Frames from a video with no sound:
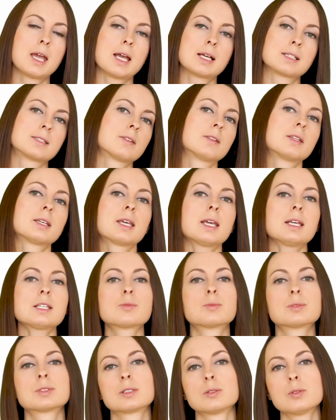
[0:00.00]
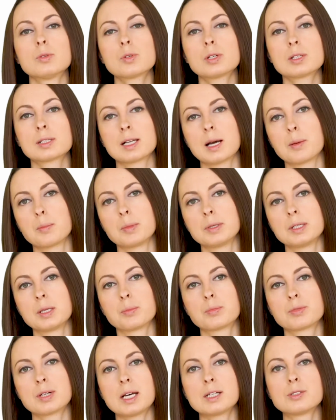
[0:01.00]
As in the case with a local company,
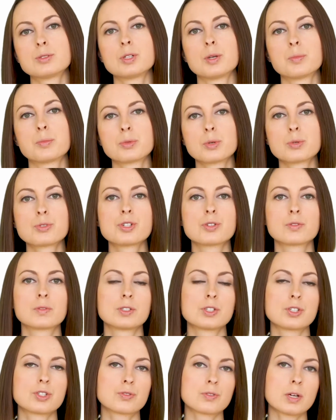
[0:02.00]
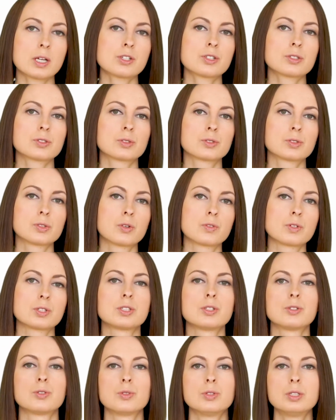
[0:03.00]
prior to approaching registration
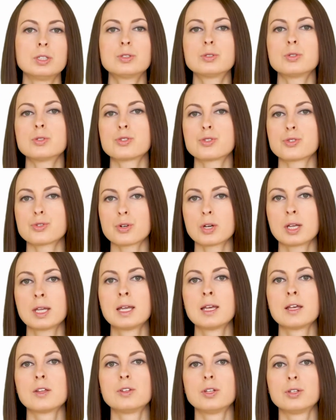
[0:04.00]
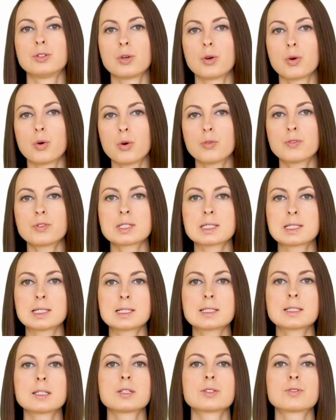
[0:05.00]
authority, you need to ensure that your office
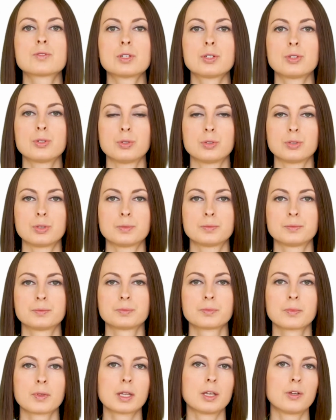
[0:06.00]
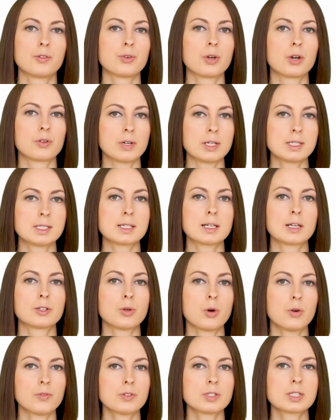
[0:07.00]
lease is renewed, if you are renting an
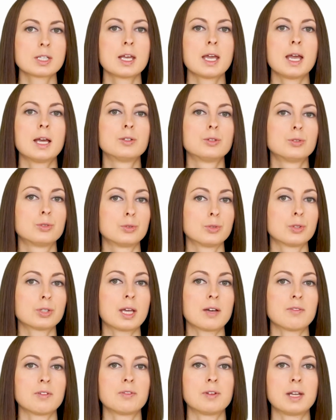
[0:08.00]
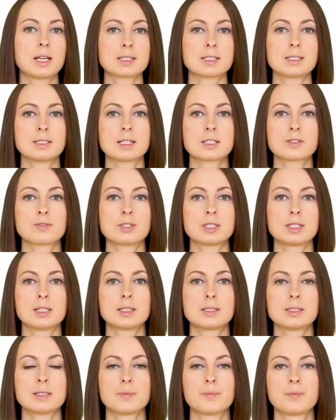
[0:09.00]
office and you do not have a FlexiDesk
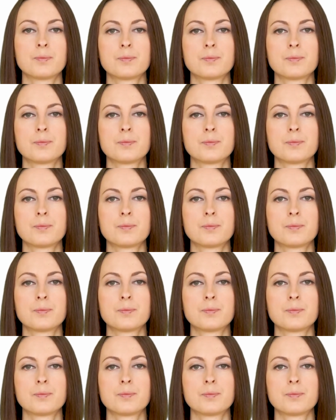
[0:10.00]
facility,